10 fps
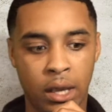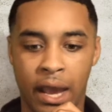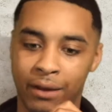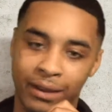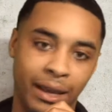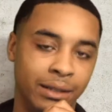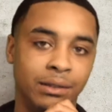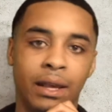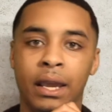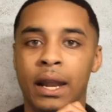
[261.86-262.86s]

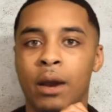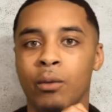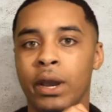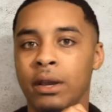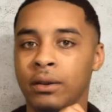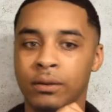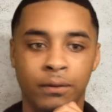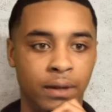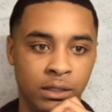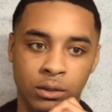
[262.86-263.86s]
Afghanistan, Iraq,
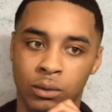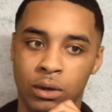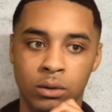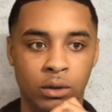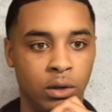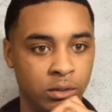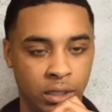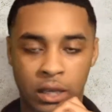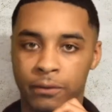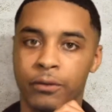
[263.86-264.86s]
Come Flex and Road, you know what I'm
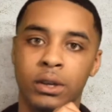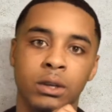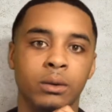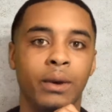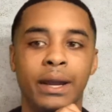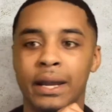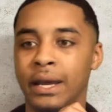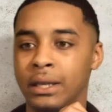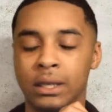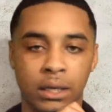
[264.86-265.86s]
saying? Free him right now.
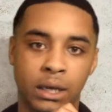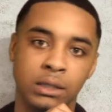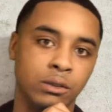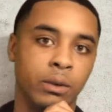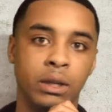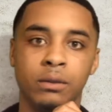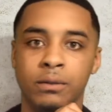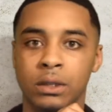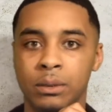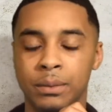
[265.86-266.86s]
He incarcerated,
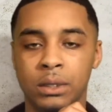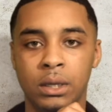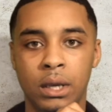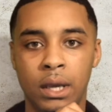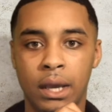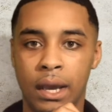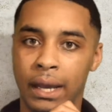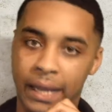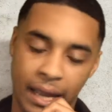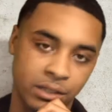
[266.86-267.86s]
feel me? Oh, okay.
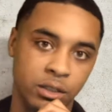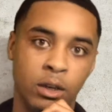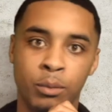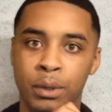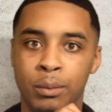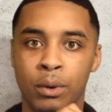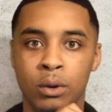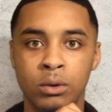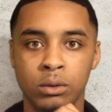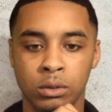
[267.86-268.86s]
I got you though, big bro.
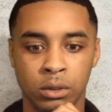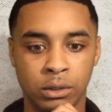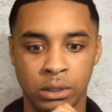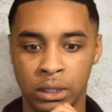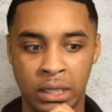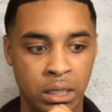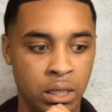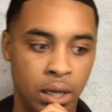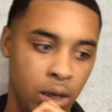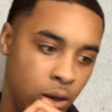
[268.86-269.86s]
You know what I'm saying? He
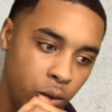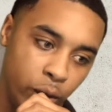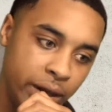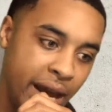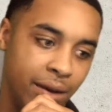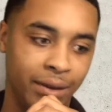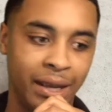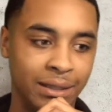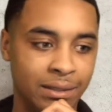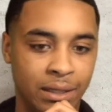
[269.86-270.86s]
went to
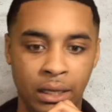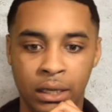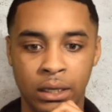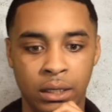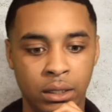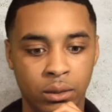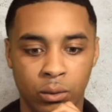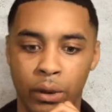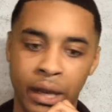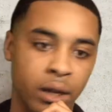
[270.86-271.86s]
Afghanistan,
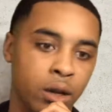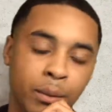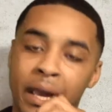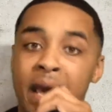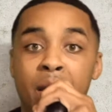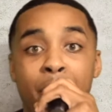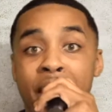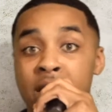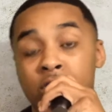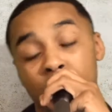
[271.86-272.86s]
ran it up, came
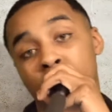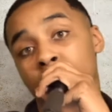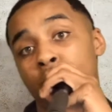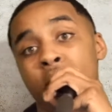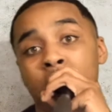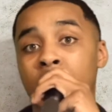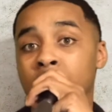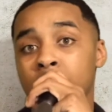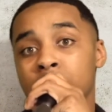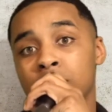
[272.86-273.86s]
back, he started a record
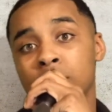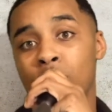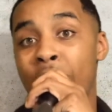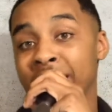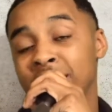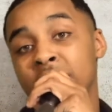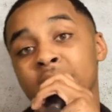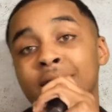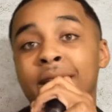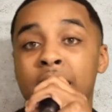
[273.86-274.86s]
label, YG yeah.
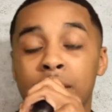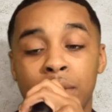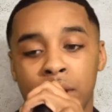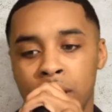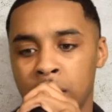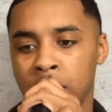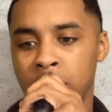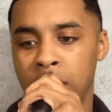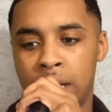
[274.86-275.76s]
Entertainment. And